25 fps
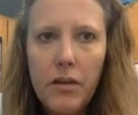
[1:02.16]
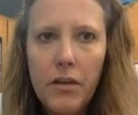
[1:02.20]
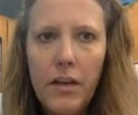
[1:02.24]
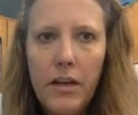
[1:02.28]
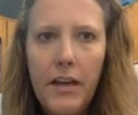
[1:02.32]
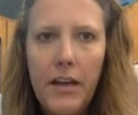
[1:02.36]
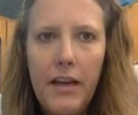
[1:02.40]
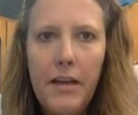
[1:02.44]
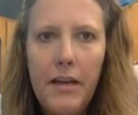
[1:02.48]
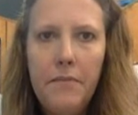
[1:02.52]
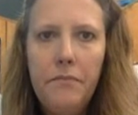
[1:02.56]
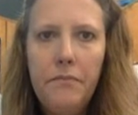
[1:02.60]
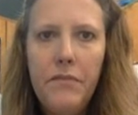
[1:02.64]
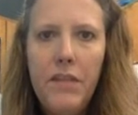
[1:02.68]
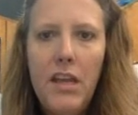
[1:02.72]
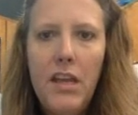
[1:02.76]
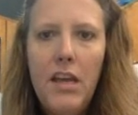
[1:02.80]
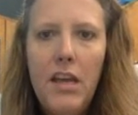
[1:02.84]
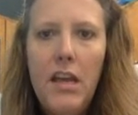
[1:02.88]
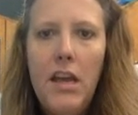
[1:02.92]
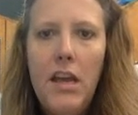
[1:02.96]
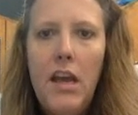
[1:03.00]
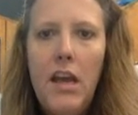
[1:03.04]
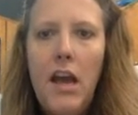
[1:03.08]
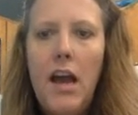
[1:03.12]
Okay,
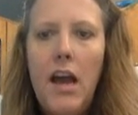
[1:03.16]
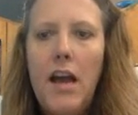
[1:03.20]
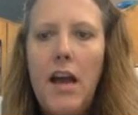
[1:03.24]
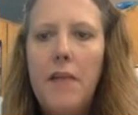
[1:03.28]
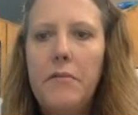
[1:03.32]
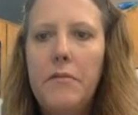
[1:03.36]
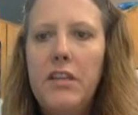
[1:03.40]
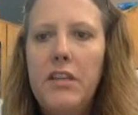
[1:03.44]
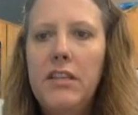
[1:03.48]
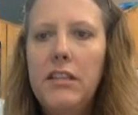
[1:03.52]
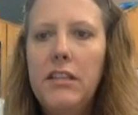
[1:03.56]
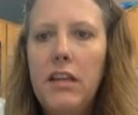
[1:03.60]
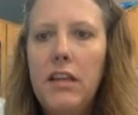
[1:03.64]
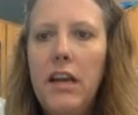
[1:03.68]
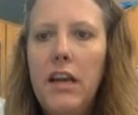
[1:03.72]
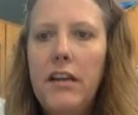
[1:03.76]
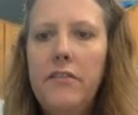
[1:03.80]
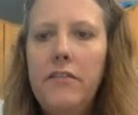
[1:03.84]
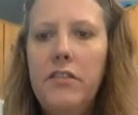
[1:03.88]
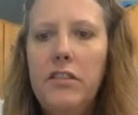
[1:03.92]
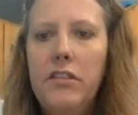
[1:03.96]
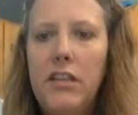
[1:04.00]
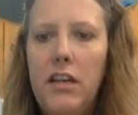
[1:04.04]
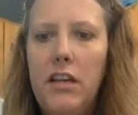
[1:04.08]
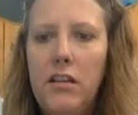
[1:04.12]
this kind
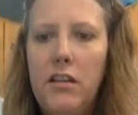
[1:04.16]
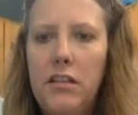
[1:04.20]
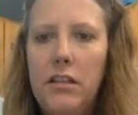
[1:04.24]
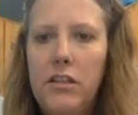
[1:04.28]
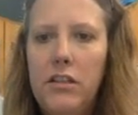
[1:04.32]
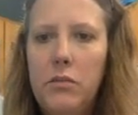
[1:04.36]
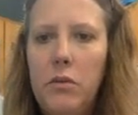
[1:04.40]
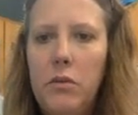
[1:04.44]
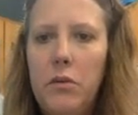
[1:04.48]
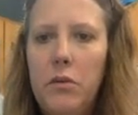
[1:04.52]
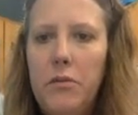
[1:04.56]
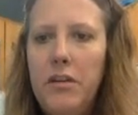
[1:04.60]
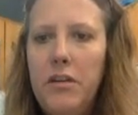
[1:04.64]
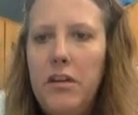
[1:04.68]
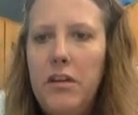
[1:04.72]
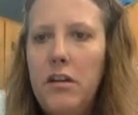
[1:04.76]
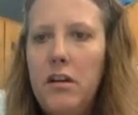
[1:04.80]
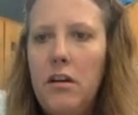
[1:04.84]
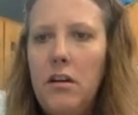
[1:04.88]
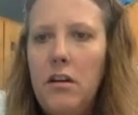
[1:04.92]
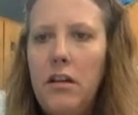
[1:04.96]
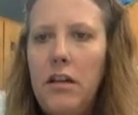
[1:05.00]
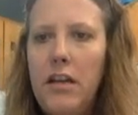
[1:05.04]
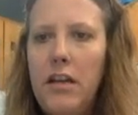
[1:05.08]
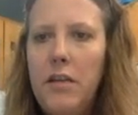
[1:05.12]
of cell is what we
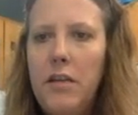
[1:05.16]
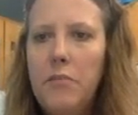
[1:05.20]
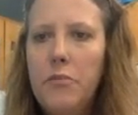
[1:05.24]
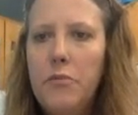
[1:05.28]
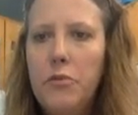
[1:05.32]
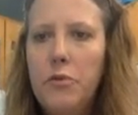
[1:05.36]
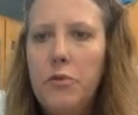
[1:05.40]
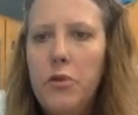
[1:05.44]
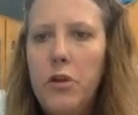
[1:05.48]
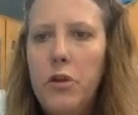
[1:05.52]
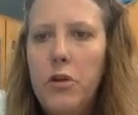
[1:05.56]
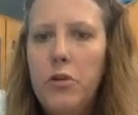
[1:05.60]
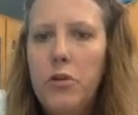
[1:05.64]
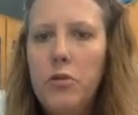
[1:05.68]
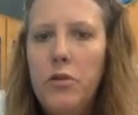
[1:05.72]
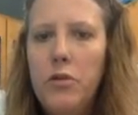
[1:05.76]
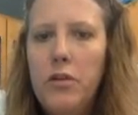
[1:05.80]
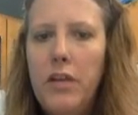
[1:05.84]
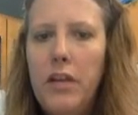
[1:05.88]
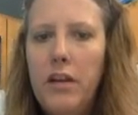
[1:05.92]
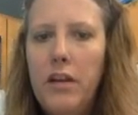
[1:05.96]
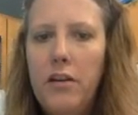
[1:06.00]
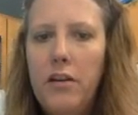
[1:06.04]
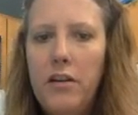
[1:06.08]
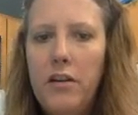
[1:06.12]
call a
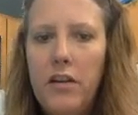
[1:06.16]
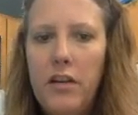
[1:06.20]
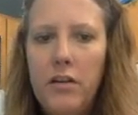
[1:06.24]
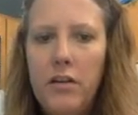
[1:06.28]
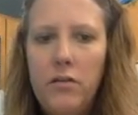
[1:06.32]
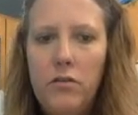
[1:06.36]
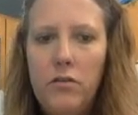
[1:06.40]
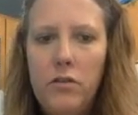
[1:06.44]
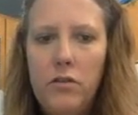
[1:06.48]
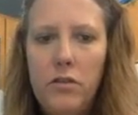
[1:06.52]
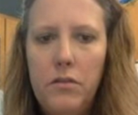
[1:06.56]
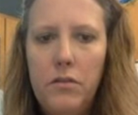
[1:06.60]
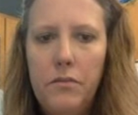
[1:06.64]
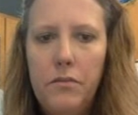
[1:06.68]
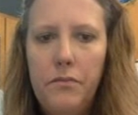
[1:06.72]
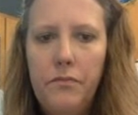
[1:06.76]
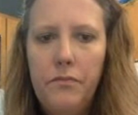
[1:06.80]
prokaryote.